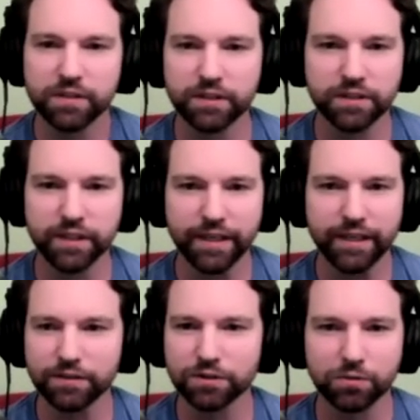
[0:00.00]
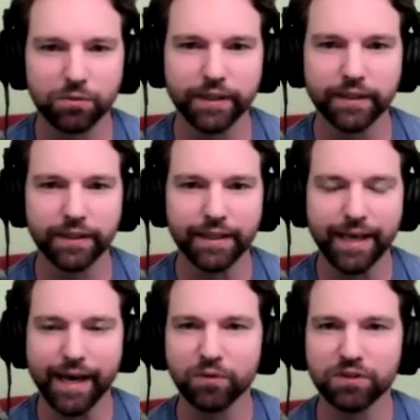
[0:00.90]
16 to 20
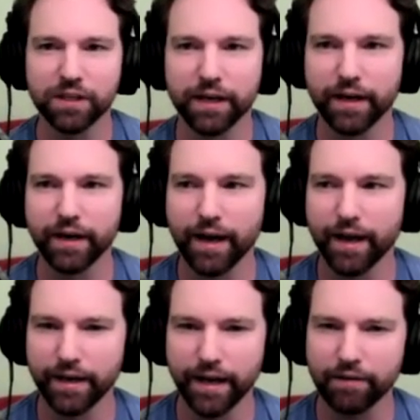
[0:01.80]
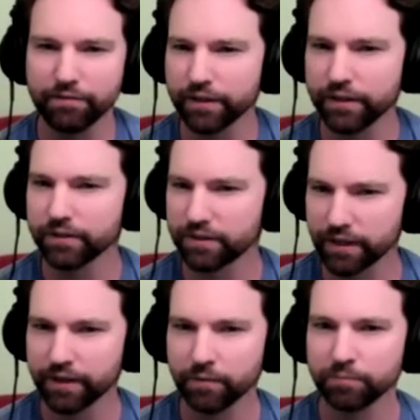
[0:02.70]
cameras in every
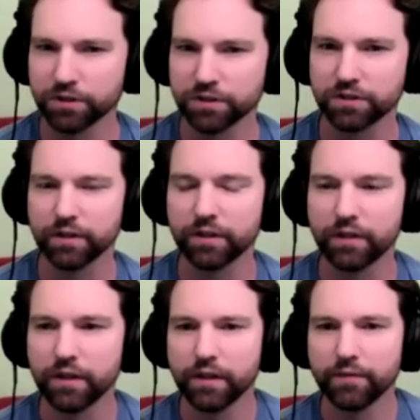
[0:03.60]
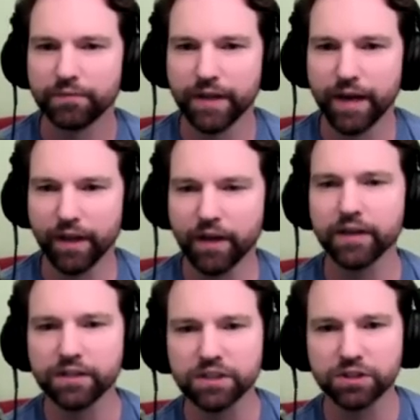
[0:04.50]
setup just wow for, just for
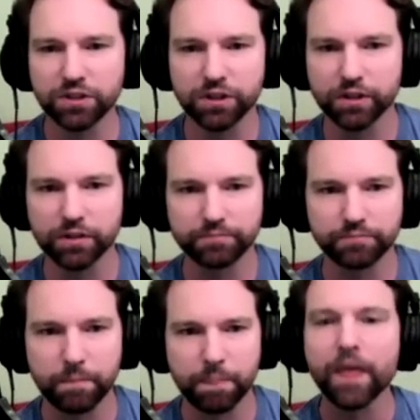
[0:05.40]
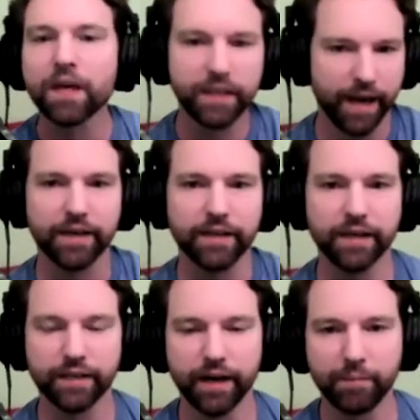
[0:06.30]
the motion capture your, yeah. yeah. yeah
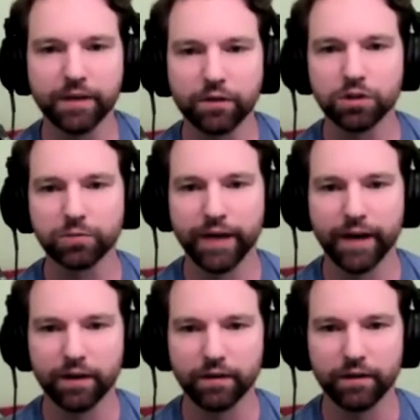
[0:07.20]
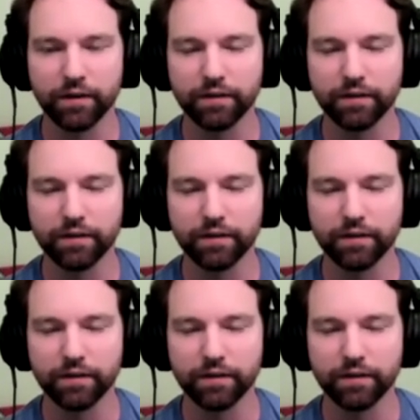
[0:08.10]
yeah yeah i mean of course we had our